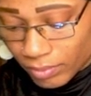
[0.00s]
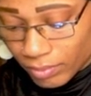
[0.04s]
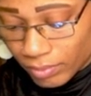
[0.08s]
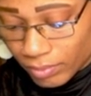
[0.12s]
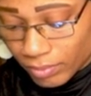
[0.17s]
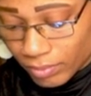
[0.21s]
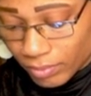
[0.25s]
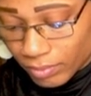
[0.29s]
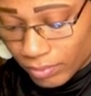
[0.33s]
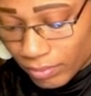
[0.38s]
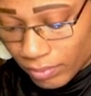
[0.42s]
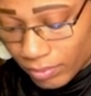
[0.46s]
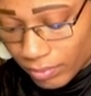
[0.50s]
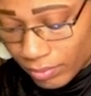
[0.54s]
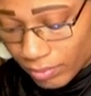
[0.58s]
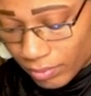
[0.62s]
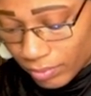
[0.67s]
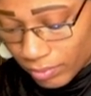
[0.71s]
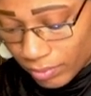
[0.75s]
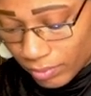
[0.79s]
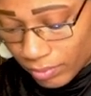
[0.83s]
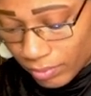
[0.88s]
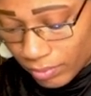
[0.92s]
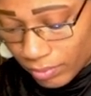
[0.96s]

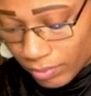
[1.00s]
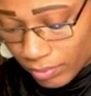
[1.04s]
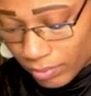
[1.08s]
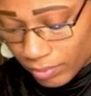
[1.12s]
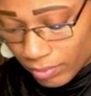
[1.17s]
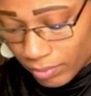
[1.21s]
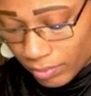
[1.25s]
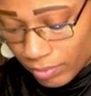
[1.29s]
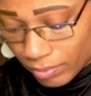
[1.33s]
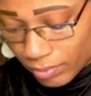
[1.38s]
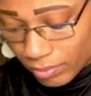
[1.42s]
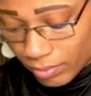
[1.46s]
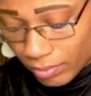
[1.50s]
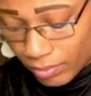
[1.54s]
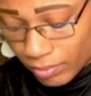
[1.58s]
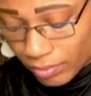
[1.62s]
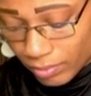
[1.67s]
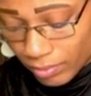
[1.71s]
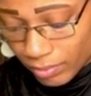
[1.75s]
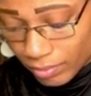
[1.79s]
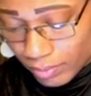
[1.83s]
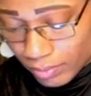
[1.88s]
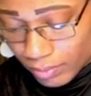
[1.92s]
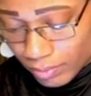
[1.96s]

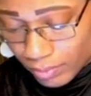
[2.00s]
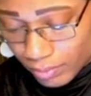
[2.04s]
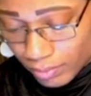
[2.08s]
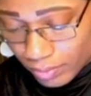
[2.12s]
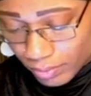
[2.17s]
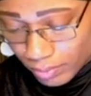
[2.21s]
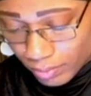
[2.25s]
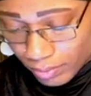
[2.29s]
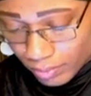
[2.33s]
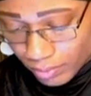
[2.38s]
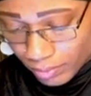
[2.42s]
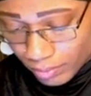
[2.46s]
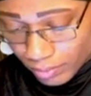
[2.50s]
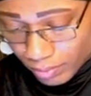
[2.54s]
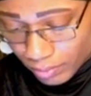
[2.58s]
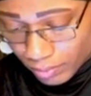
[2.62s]
This person isn't speaking.